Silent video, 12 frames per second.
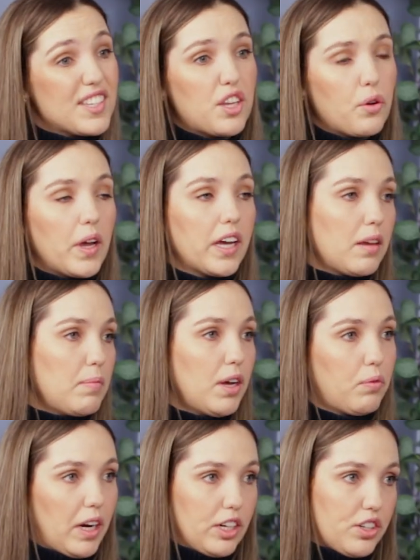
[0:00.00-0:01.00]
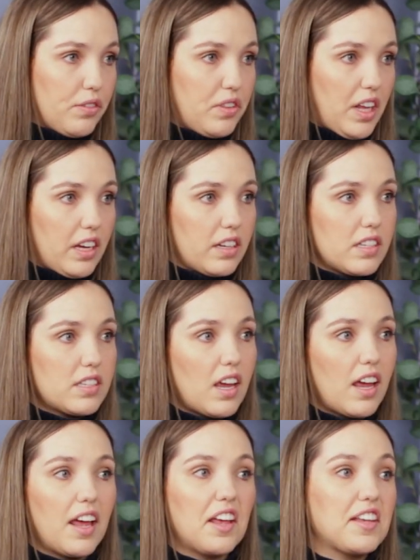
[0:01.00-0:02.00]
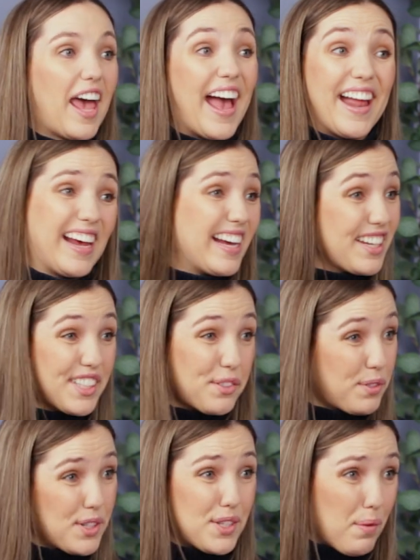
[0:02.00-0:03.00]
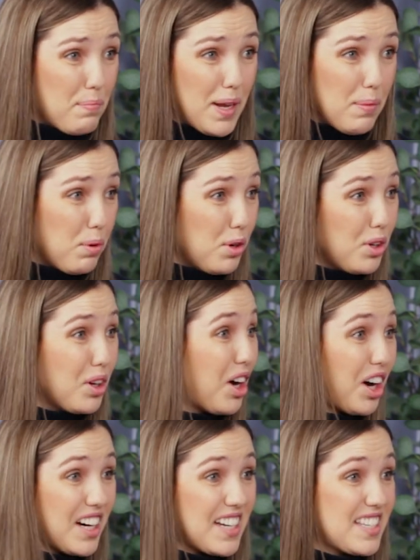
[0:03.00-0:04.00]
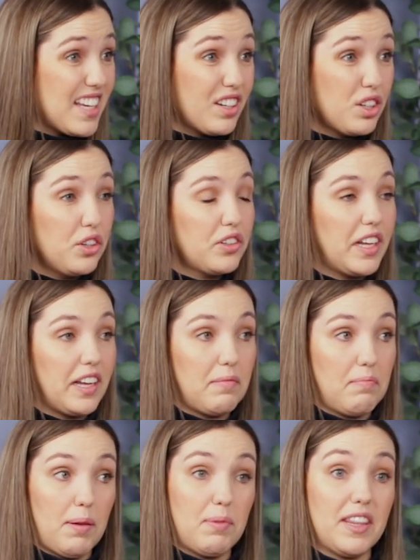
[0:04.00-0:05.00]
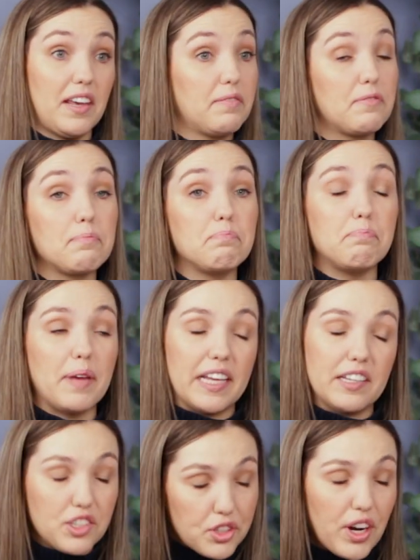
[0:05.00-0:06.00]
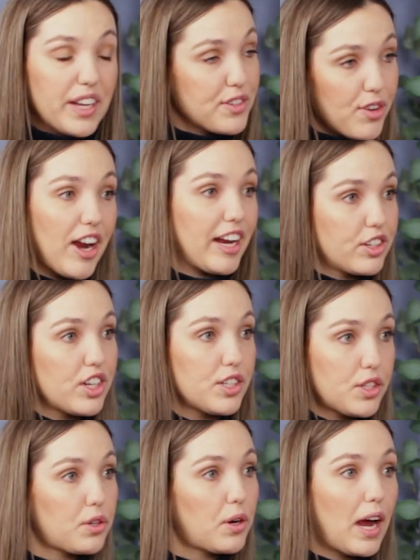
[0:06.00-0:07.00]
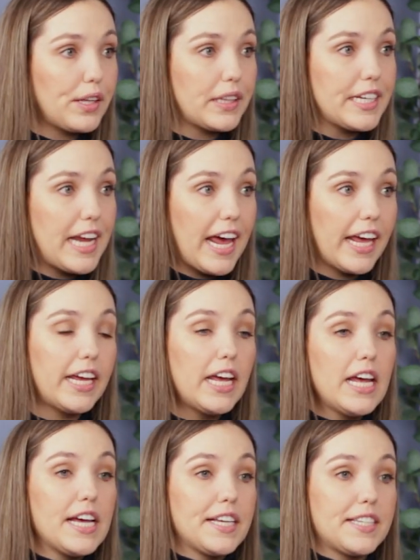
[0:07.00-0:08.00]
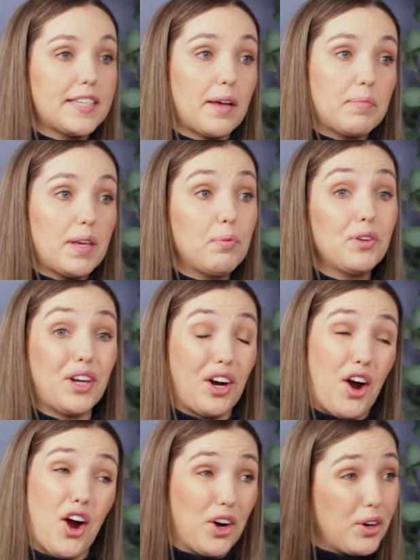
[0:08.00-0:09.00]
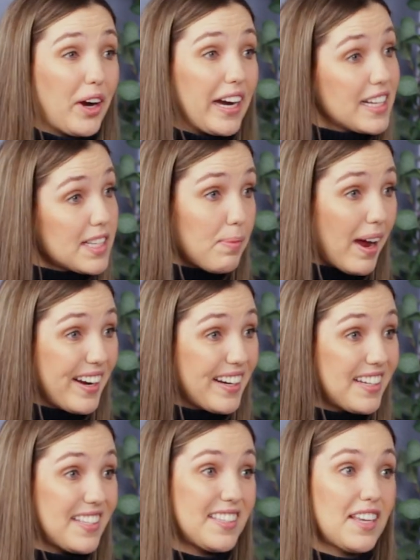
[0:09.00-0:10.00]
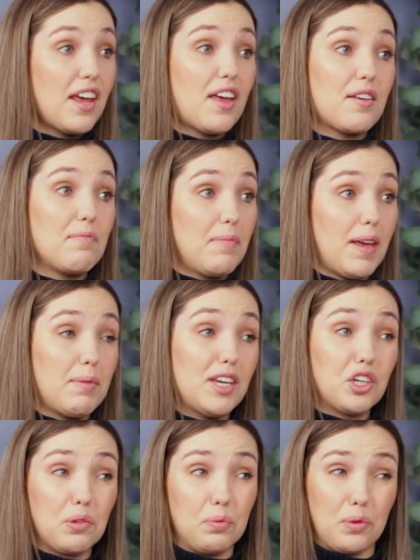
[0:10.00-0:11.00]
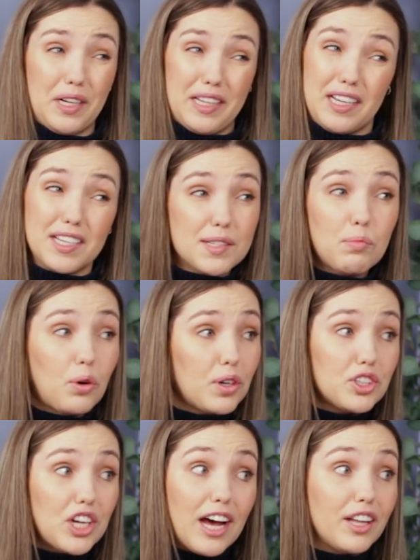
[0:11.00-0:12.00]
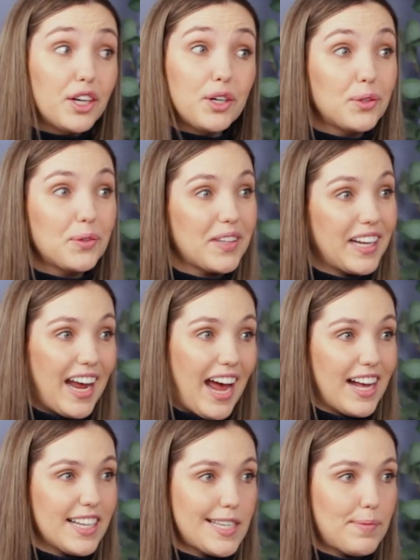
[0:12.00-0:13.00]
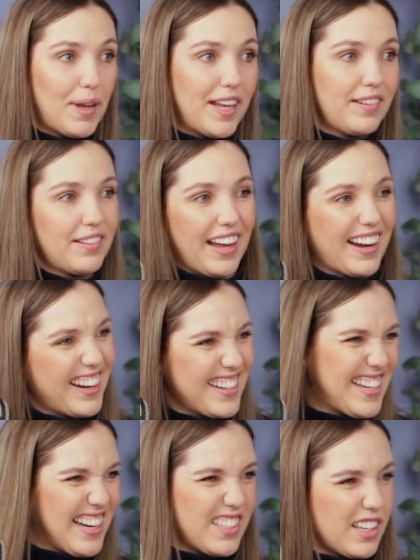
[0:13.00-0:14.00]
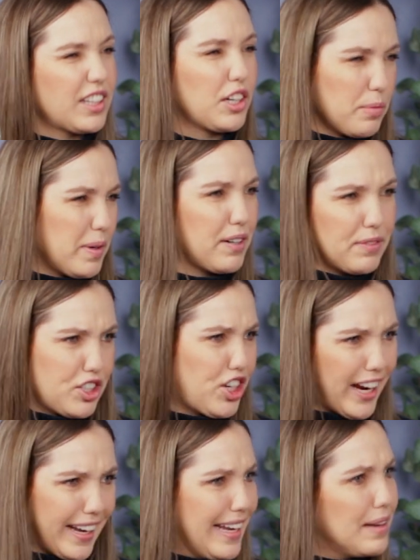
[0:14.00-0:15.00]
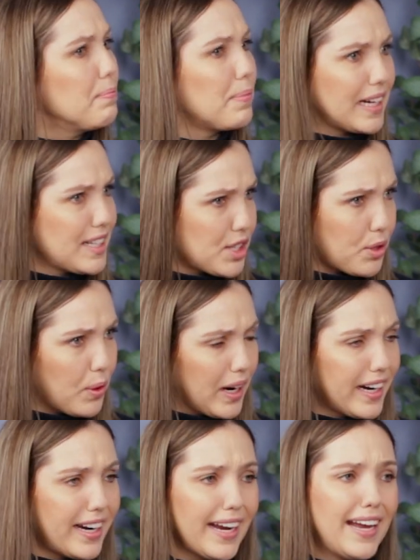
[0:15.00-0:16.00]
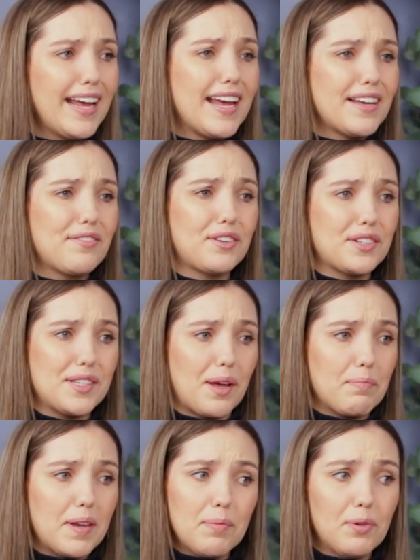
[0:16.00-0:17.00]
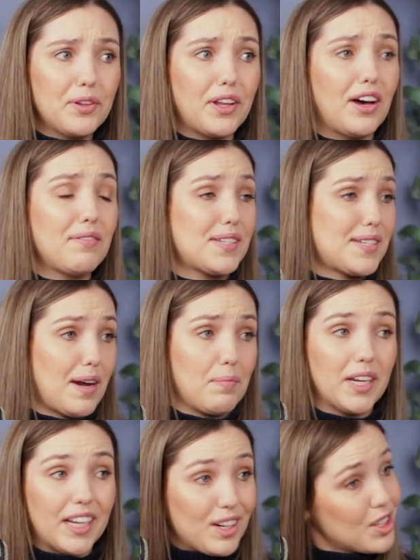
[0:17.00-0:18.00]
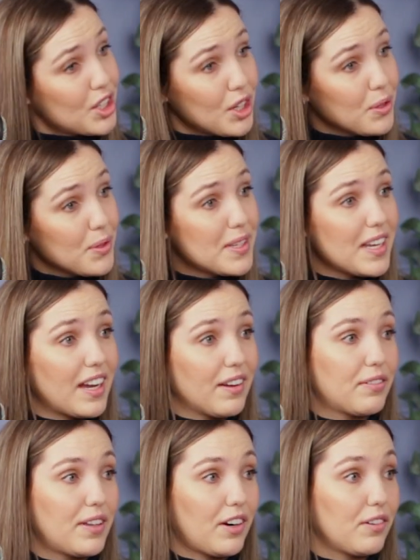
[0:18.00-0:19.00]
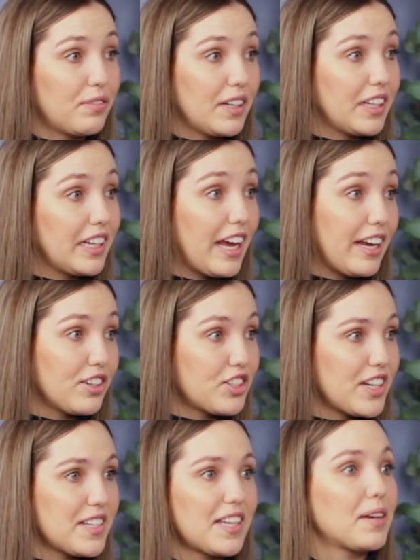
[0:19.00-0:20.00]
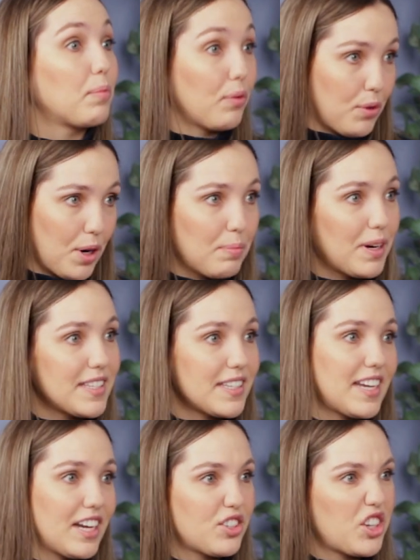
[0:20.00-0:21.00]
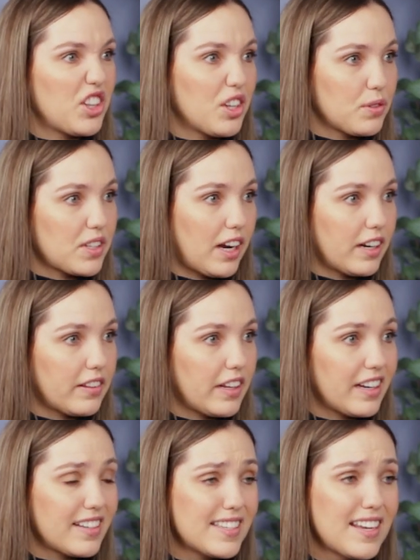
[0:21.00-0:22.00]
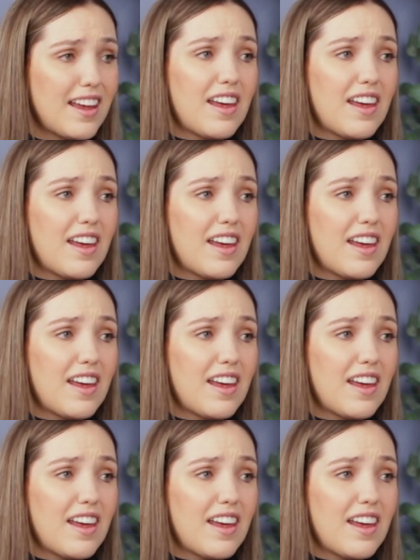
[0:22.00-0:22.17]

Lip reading: So, it can be a range of things. Headaches for some people are a signal that maybe they've been stressed or anxious throughout the day. Some people, their heart rate spikes. Maybe your breathing's more shallow than it has been. That kind of takes a little bit of a check in, but it's quick. For some people, they'll have stomach issues if they're feeling anxious, like before a presentation, those kind of things.